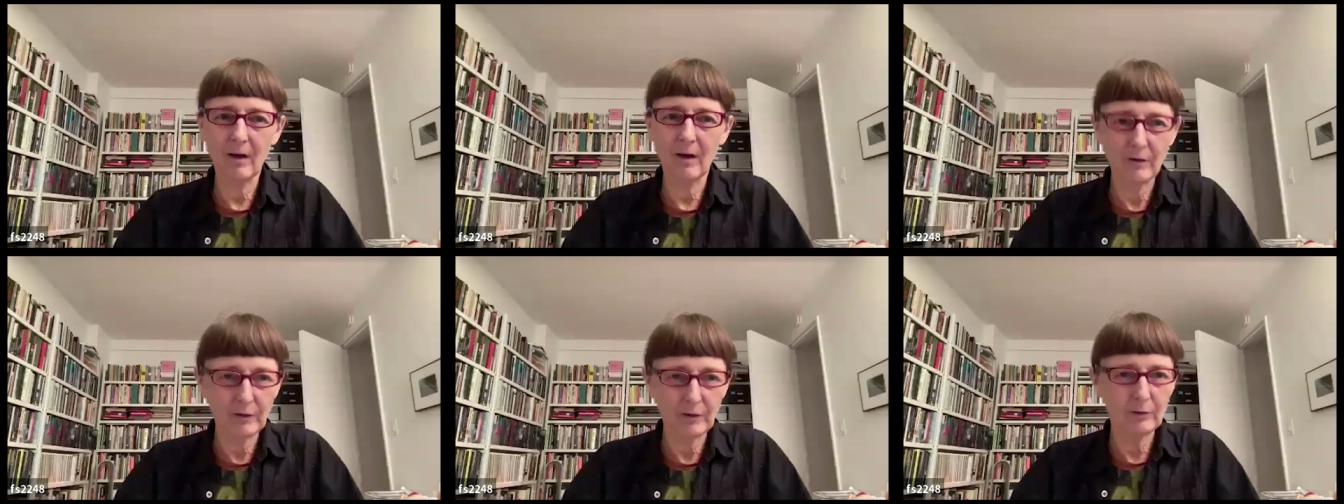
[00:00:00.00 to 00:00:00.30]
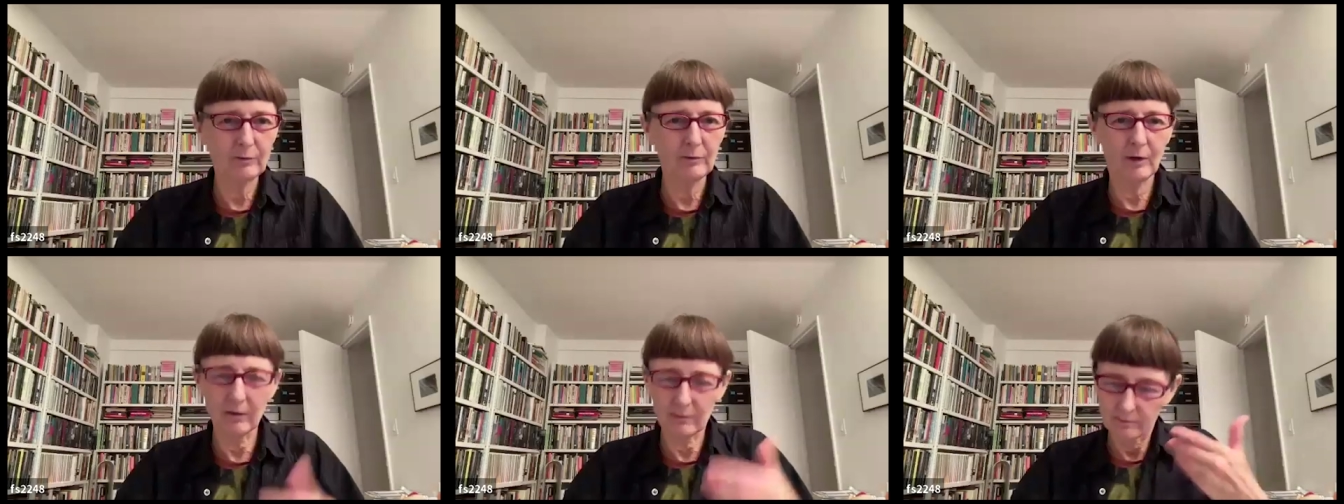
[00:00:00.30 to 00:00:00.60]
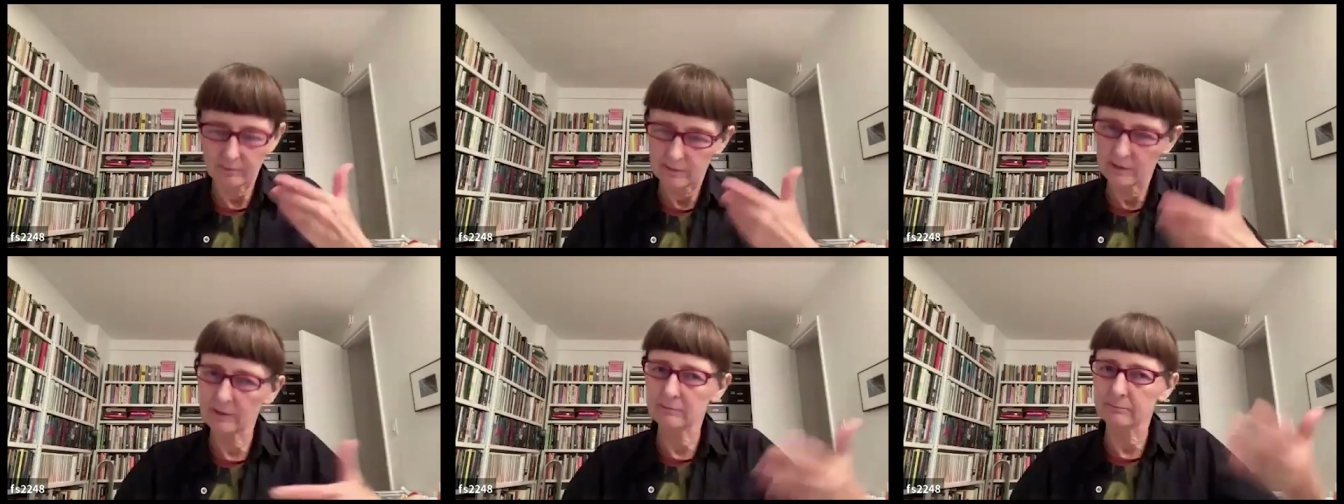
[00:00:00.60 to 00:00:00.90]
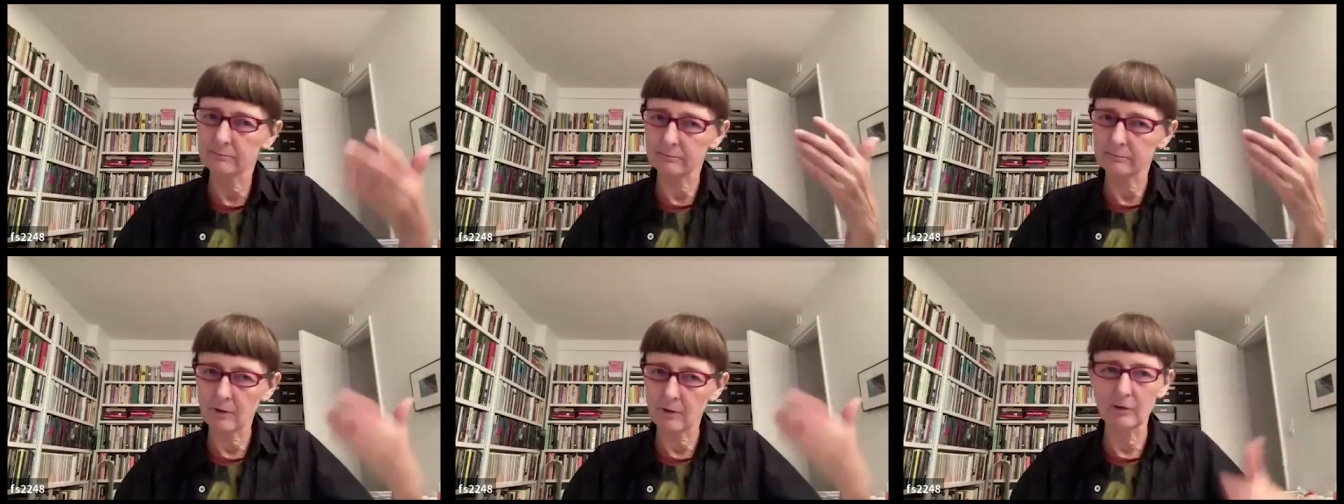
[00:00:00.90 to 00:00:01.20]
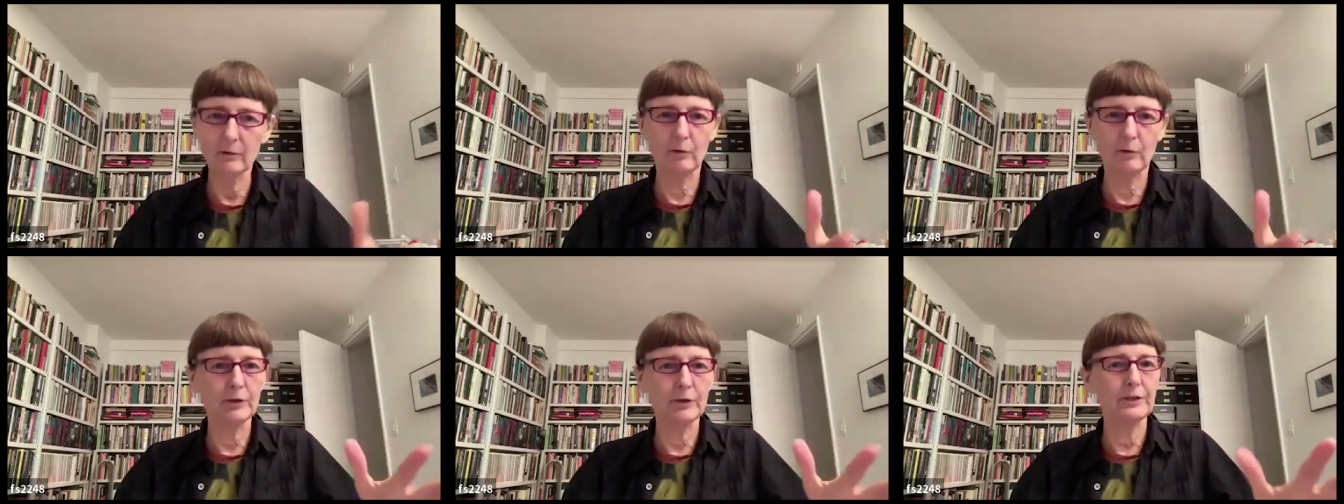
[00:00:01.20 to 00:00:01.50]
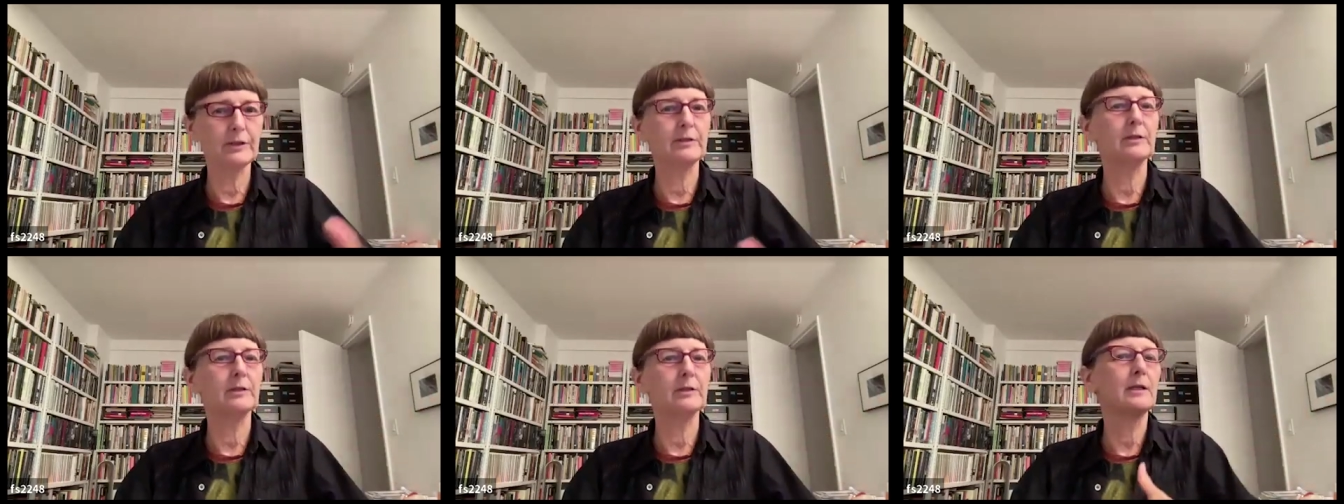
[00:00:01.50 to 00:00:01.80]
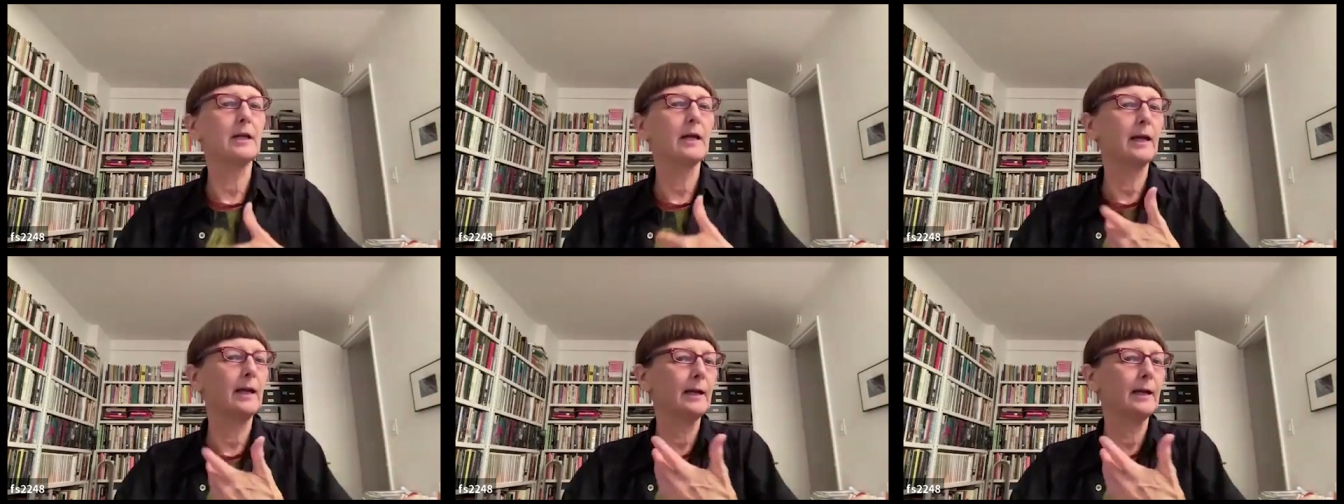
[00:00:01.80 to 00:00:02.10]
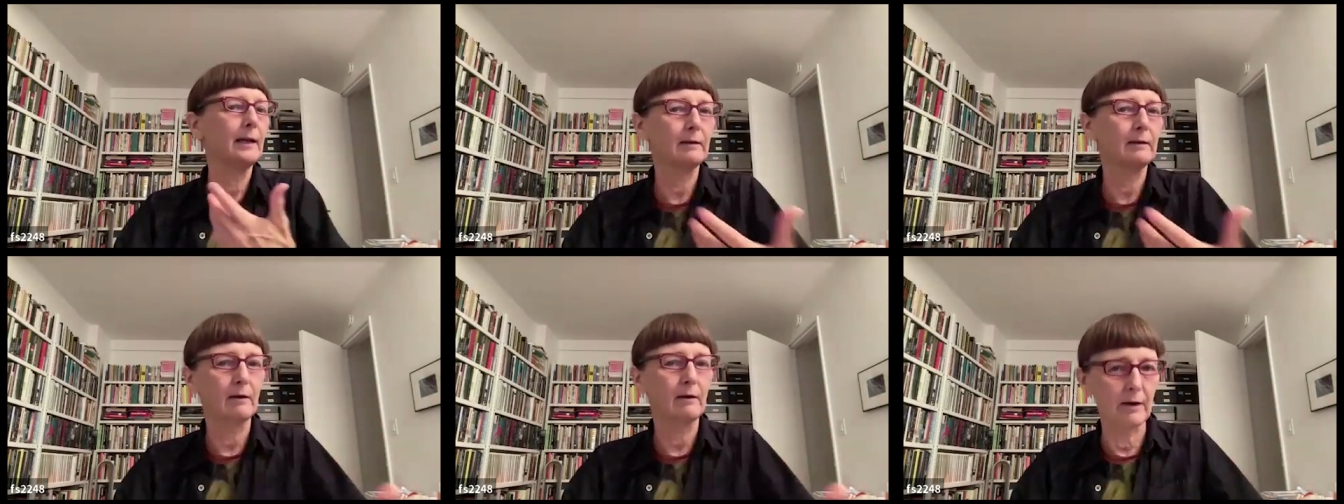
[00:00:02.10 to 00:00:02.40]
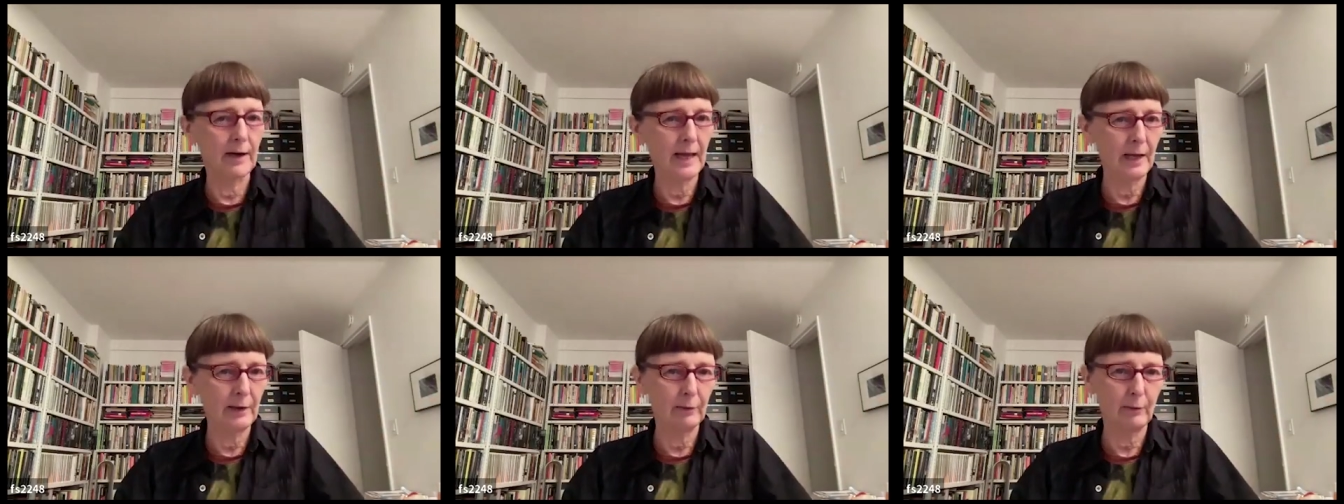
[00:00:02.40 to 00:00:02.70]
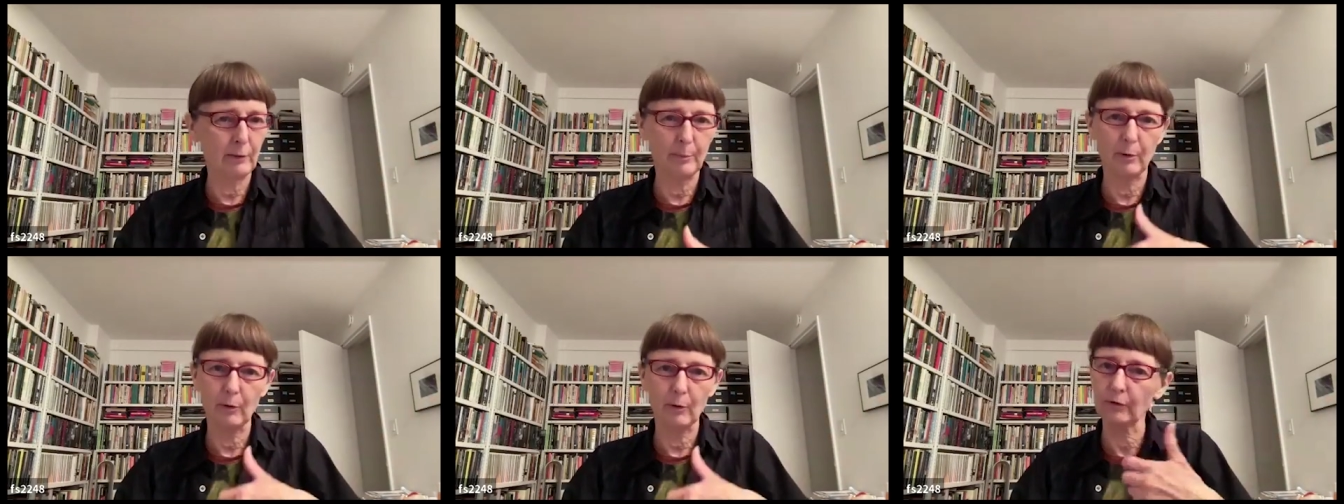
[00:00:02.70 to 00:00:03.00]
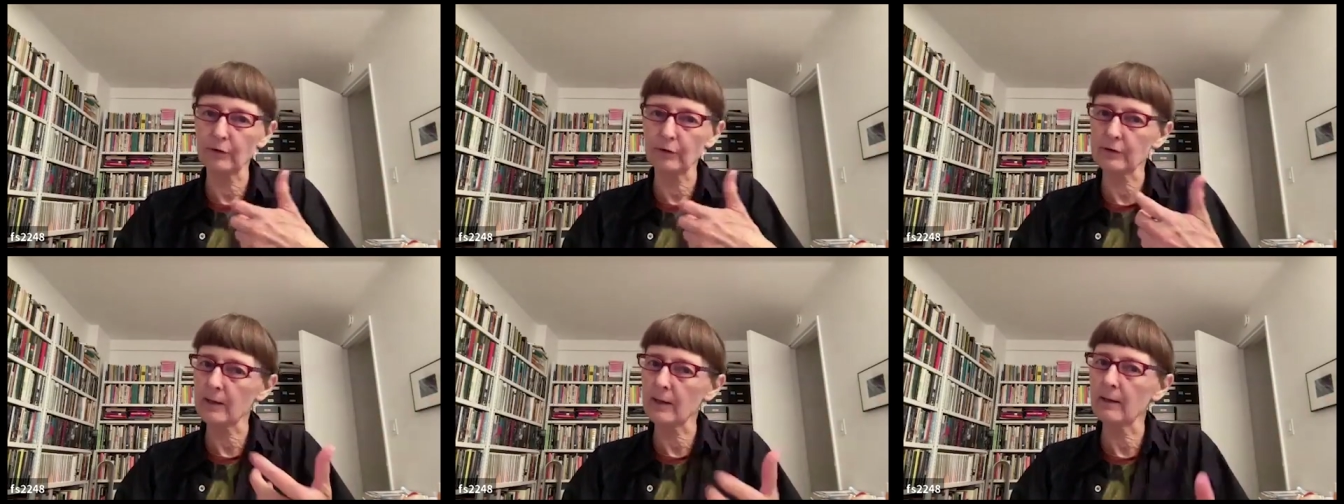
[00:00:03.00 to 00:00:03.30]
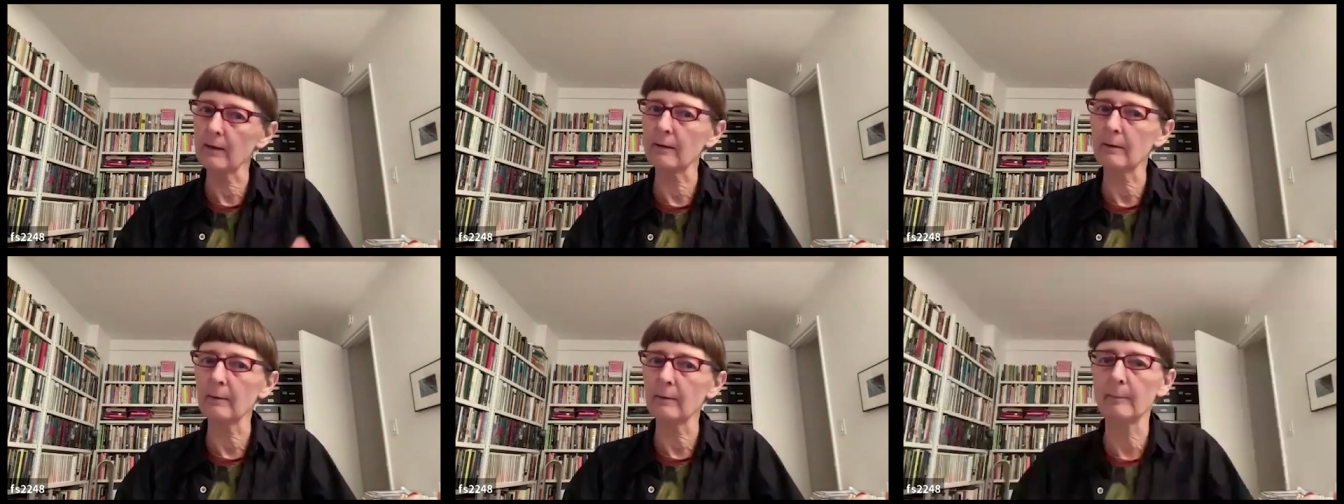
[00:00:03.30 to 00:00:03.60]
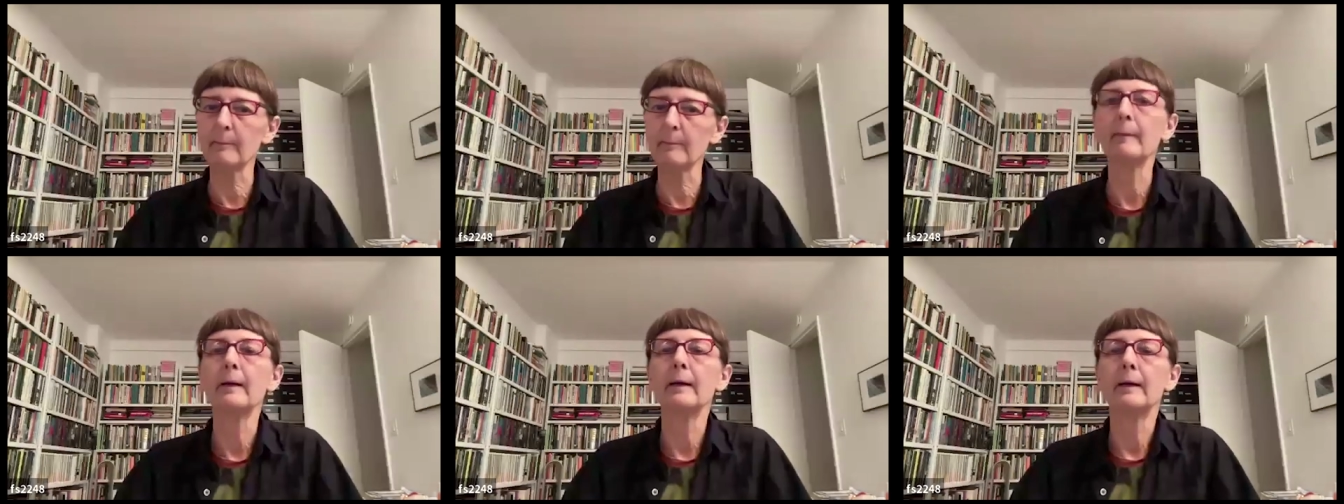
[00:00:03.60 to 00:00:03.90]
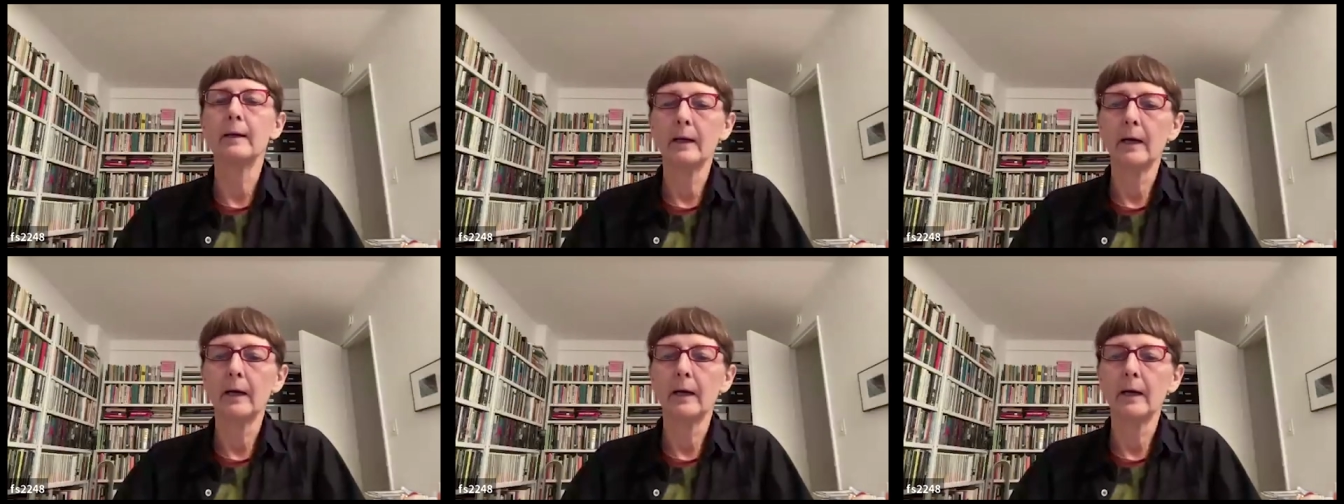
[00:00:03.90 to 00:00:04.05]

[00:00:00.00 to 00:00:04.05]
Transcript: on you know on courses to take, on how to approach them.